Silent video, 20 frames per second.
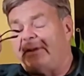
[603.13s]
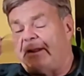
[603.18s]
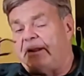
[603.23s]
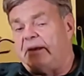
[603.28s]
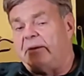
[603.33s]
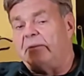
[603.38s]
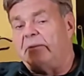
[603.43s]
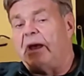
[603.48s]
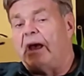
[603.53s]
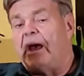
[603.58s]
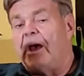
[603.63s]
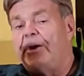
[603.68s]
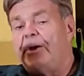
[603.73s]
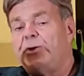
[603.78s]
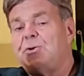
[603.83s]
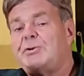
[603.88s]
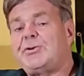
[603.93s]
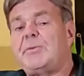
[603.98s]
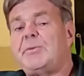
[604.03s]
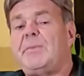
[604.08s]
in them,
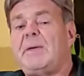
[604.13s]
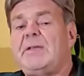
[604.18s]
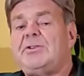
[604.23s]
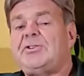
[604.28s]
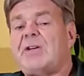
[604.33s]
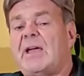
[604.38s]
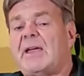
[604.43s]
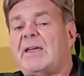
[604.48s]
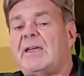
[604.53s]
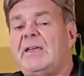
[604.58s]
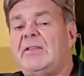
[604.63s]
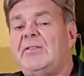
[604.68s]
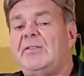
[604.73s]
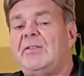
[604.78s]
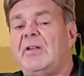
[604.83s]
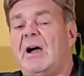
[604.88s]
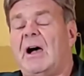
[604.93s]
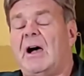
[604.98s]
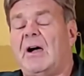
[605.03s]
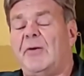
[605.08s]
you should be
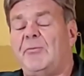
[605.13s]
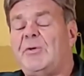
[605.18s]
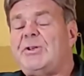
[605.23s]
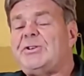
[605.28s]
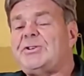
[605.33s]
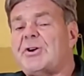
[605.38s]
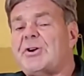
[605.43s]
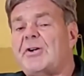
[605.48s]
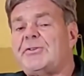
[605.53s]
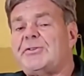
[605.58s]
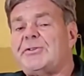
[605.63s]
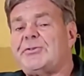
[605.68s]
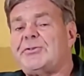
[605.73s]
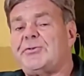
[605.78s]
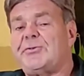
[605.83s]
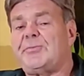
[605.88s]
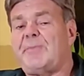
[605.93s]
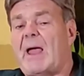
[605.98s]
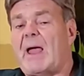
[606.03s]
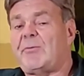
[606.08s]
checking, uh, recharging
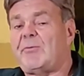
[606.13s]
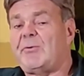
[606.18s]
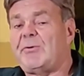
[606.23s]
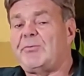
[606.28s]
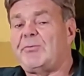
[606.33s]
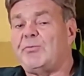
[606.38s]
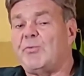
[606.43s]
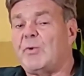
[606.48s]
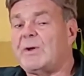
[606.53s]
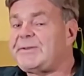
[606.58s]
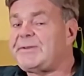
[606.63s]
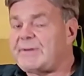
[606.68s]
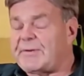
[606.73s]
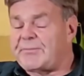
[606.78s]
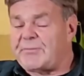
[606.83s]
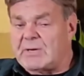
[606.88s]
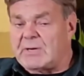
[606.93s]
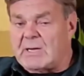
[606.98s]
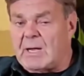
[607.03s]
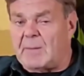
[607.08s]
those batteries once
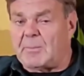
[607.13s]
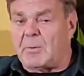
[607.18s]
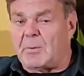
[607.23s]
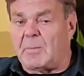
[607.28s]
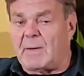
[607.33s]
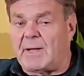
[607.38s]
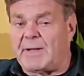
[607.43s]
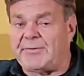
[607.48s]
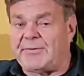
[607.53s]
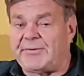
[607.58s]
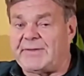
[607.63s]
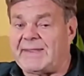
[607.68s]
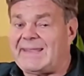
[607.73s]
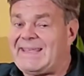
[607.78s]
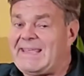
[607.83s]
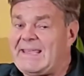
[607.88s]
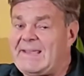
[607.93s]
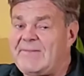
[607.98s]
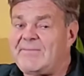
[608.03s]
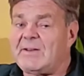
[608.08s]
every couple months,
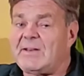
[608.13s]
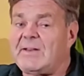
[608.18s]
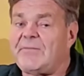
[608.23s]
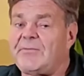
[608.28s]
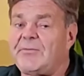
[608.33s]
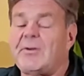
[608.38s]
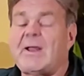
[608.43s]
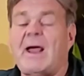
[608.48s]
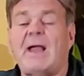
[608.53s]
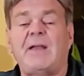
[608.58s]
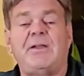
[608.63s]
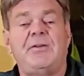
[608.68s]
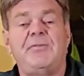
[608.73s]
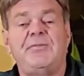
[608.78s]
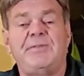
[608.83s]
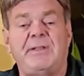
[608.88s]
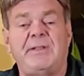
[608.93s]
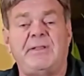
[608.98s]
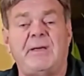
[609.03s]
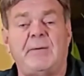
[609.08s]
even if you're not
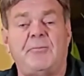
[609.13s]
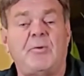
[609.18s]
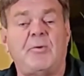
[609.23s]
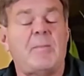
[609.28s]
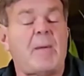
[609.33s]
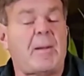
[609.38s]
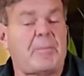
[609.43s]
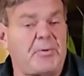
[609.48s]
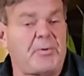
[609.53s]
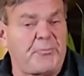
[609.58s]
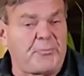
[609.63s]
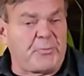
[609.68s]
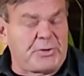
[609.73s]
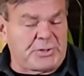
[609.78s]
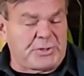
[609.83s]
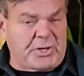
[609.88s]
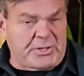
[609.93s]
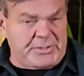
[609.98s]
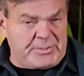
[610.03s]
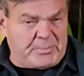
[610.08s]
using them. Remember,
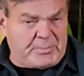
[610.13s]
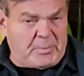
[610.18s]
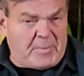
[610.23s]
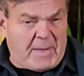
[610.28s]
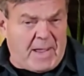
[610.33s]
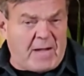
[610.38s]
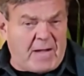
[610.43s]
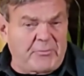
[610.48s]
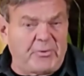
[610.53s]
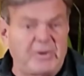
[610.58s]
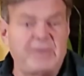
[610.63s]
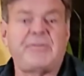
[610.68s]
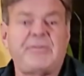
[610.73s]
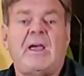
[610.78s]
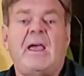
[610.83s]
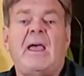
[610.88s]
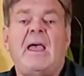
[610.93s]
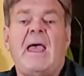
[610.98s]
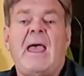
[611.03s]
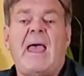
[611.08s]
rechargeable batteries
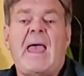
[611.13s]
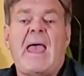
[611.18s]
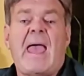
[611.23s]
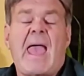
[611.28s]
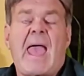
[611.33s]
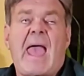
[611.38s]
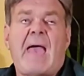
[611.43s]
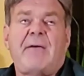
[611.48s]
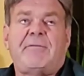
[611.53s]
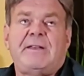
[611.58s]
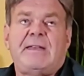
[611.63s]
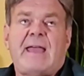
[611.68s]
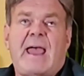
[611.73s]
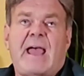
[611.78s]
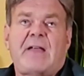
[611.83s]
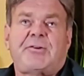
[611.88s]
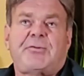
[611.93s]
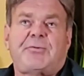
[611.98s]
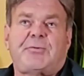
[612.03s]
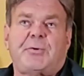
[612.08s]
have a
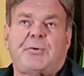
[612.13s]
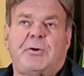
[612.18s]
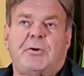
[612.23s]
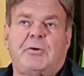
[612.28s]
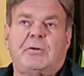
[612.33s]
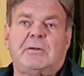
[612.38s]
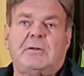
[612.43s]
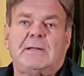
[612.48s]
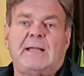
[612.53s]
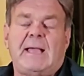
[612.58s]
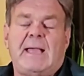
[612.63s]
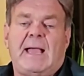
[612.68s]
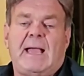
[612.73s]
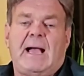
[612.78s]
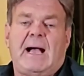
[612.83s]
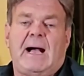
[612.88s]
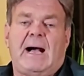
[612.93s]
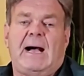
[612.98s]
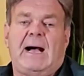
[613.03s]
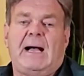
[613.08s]
natural
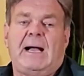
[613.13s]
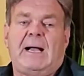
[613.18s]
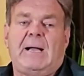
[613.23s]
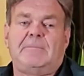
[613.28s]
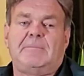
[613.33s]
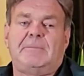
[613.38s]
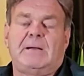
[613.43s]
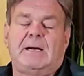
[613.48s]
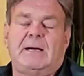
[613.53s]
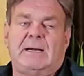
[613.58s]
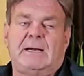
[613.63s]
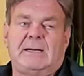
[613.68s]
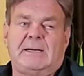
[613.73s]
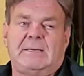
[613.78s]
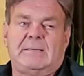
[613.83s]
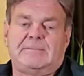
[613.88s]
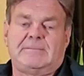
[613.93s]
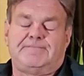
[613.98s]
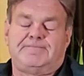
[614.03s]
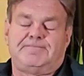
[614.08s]
uh,
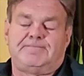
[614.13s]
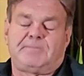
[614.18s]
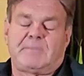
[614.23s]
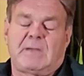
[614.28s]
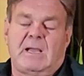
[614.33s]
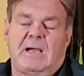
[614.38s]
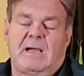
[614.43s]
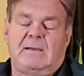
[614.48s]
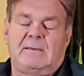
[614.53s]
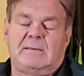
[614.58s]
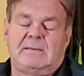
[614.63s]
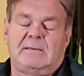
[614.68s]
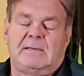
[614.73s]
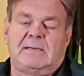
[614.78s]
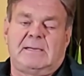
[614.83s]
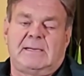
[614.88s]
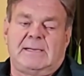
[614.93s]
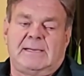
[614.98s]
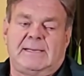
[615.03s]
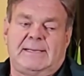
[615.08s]
uh,
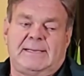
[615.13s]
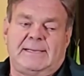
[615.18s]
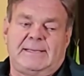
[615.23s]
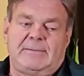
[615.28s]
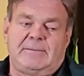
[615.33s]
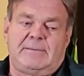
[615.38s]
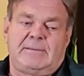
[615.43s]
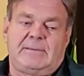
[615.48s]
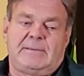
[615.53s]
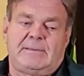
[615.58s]
uh